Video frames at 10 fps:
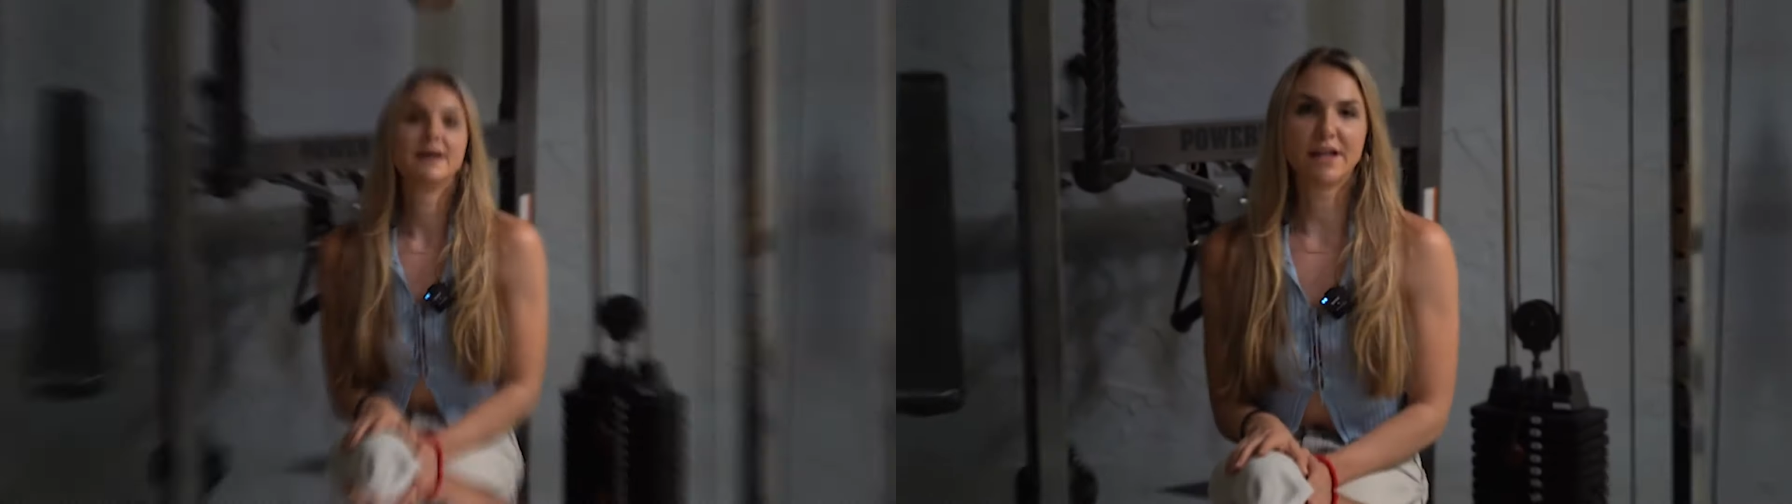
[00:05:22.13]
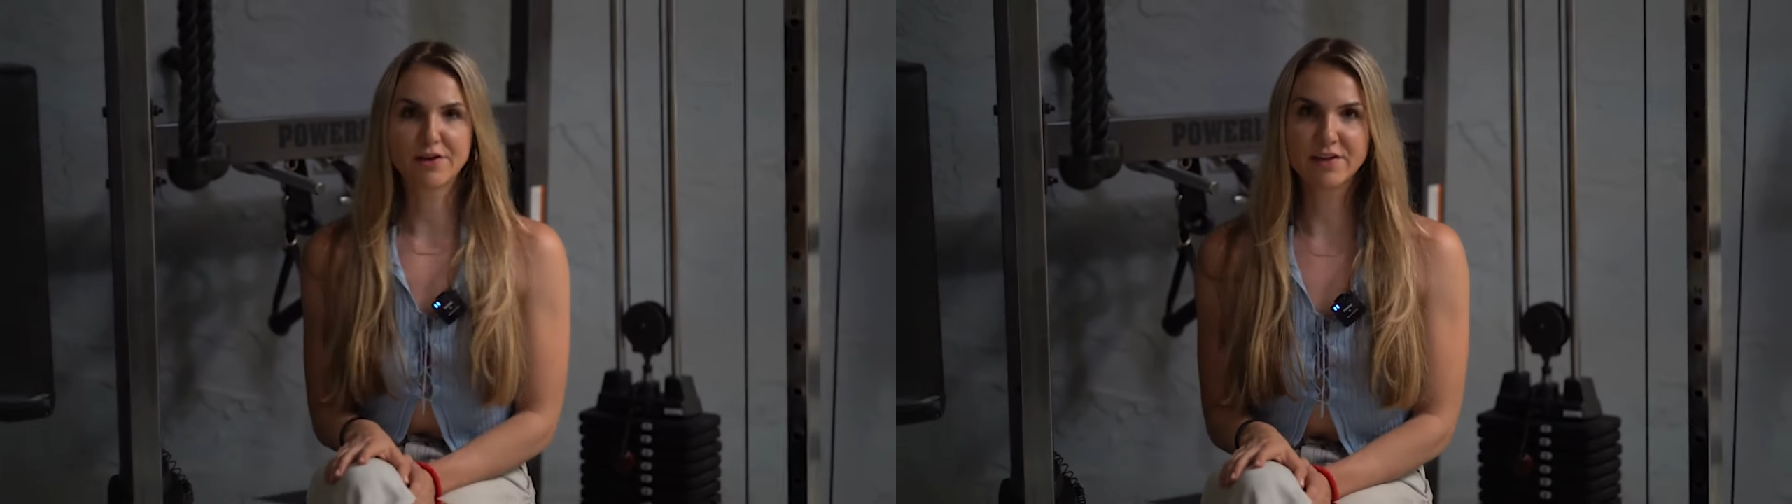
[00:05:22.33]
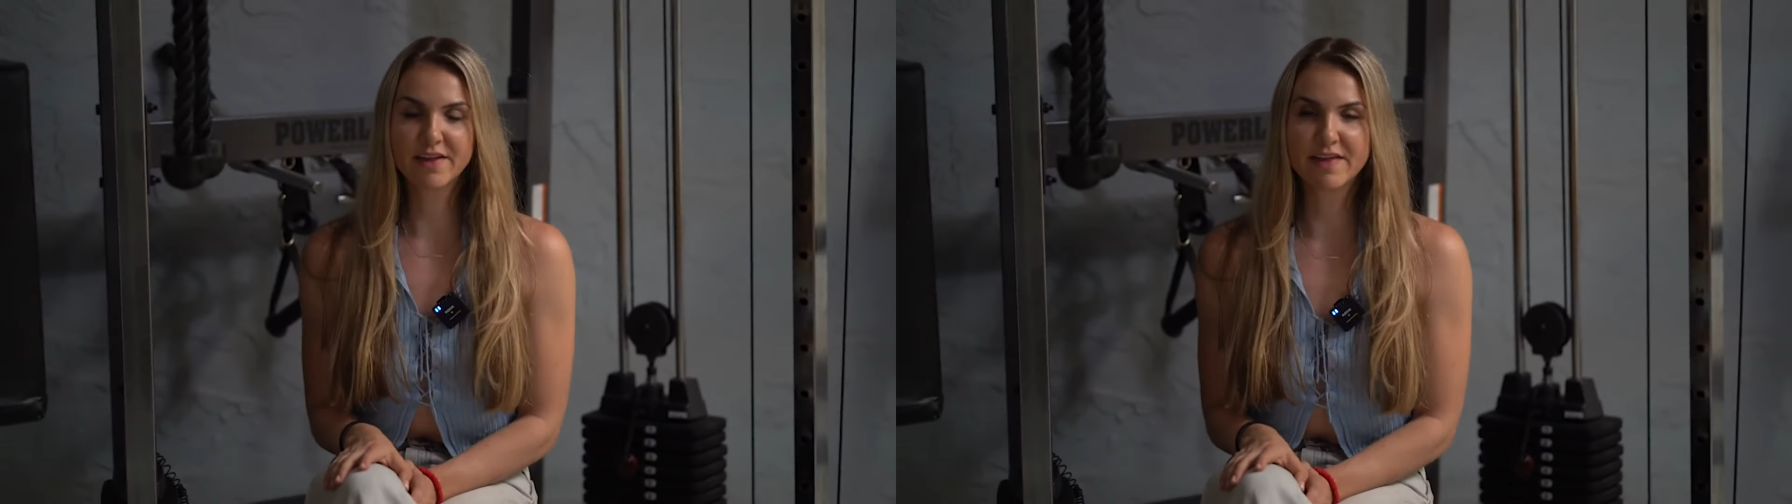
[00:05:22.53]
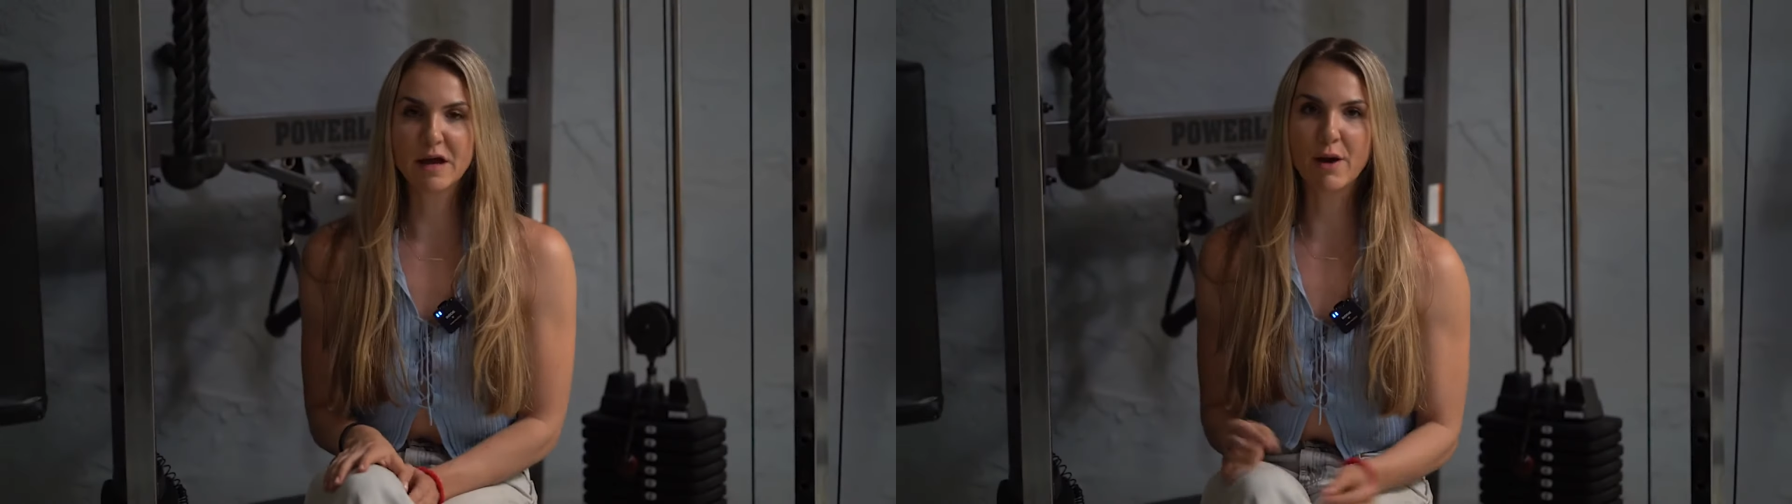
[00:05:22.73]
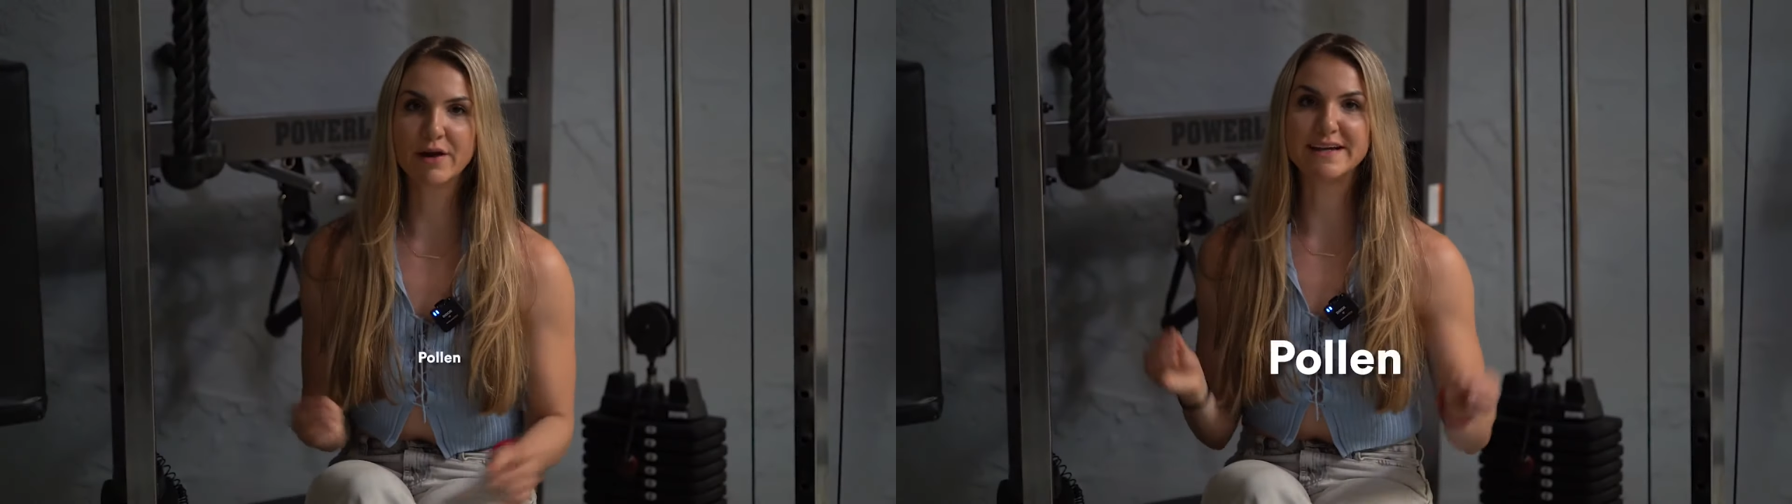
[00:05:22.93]
Another thing to
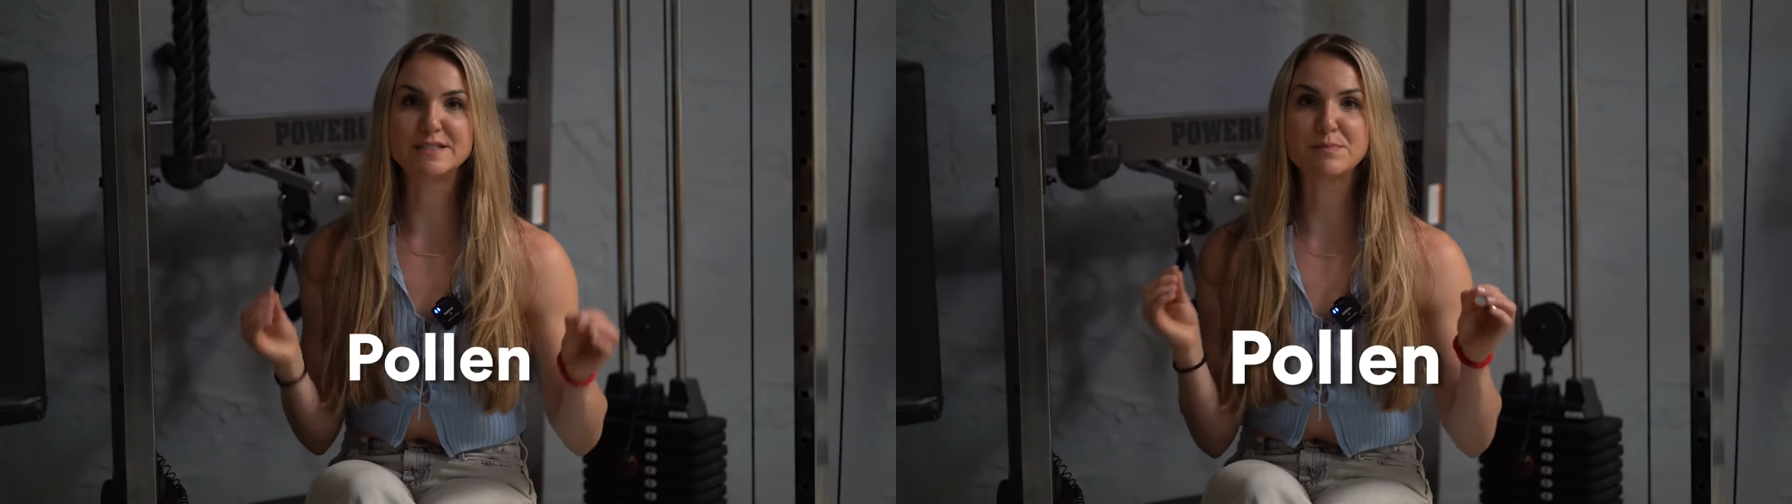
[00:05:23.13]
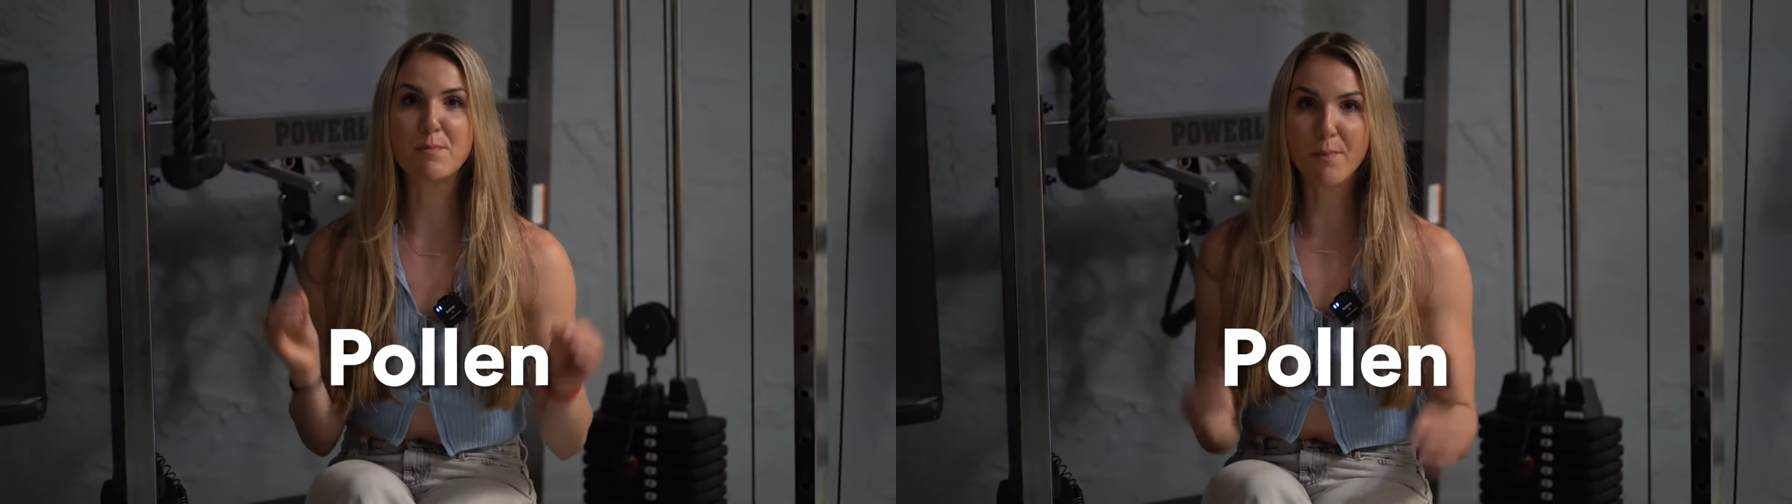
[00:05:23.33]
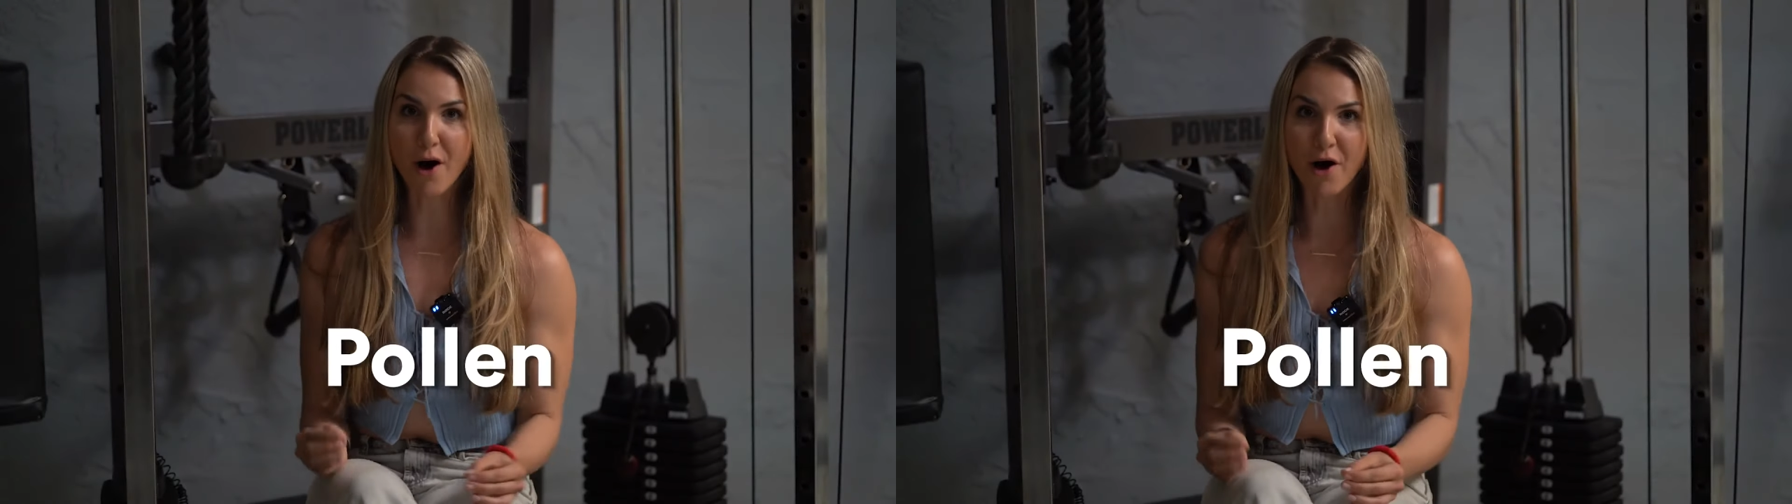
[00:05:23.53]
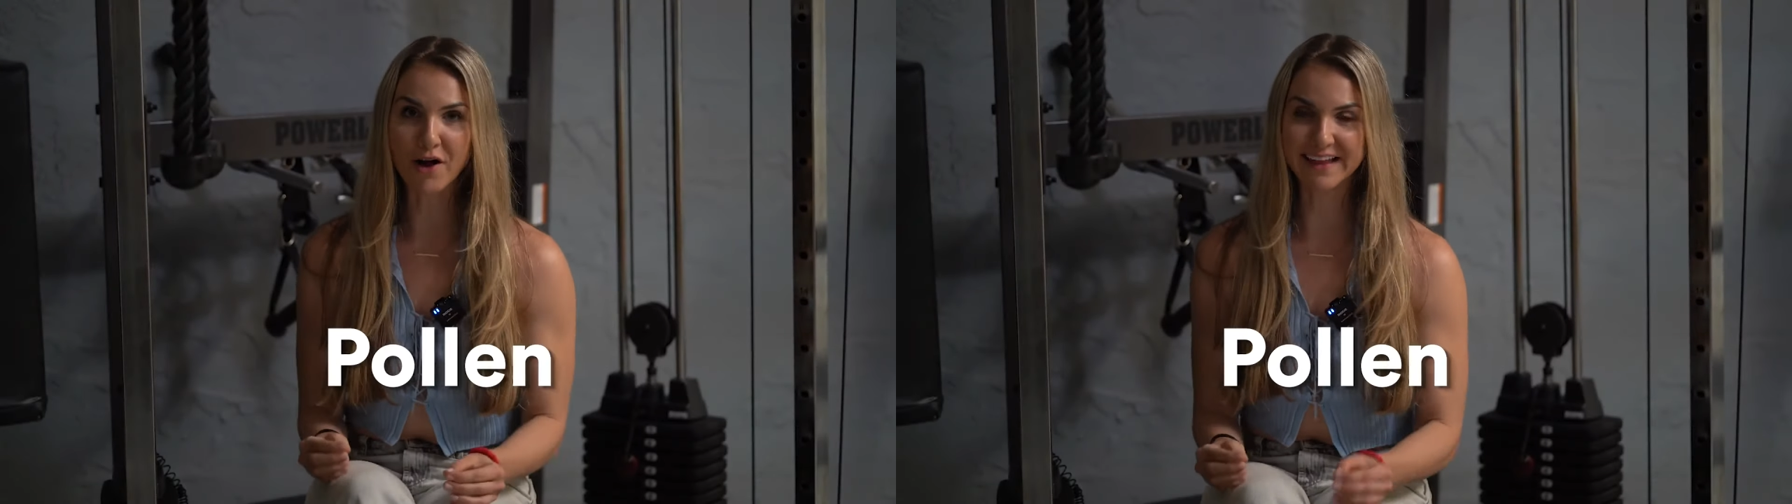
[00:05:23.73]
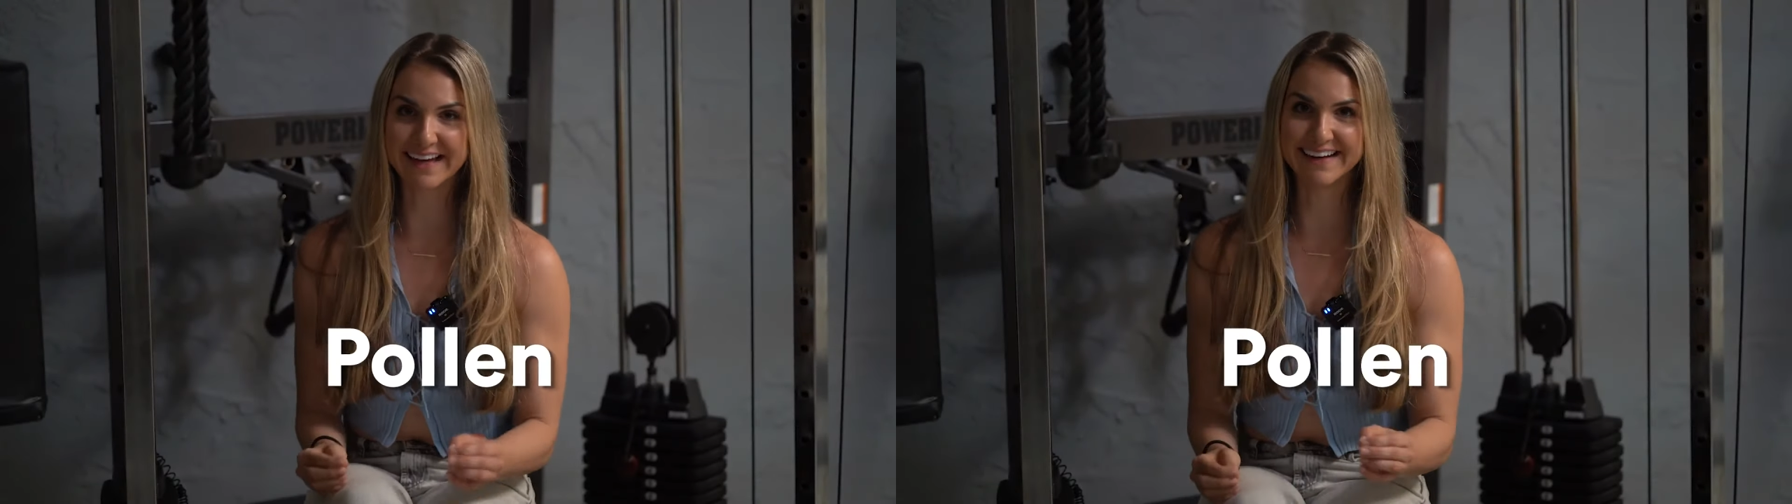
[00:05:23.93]
think about is
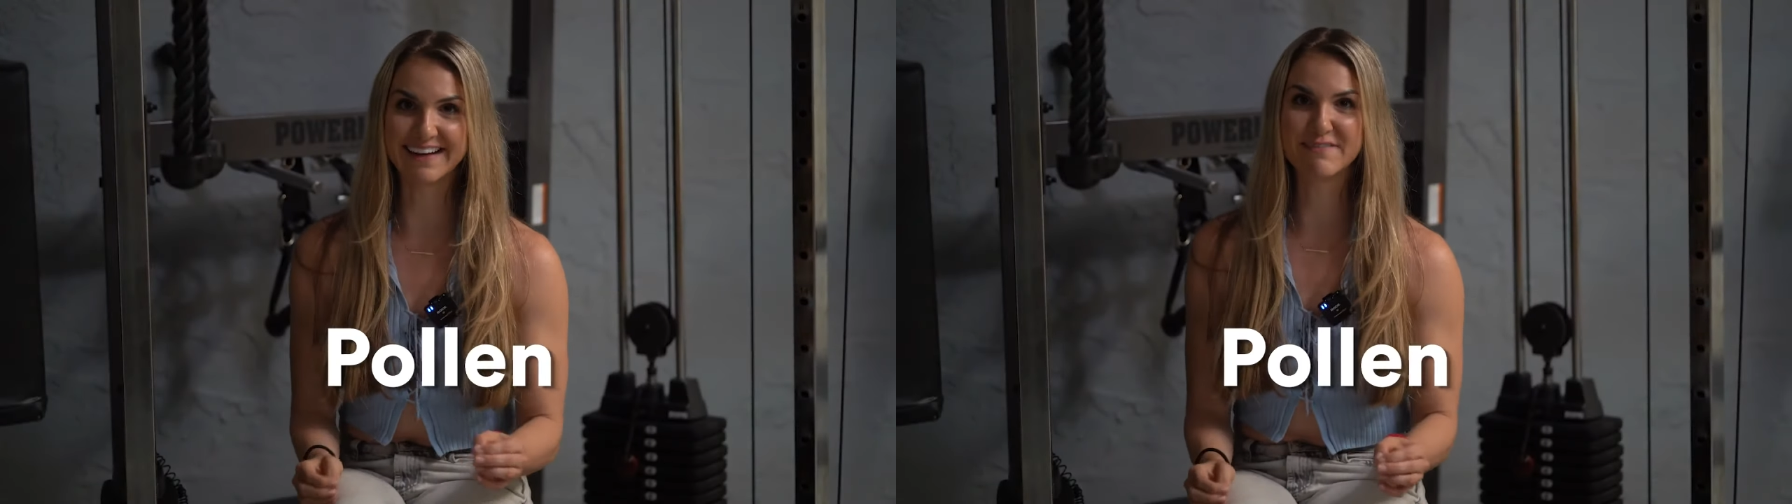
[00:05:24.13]
pollen.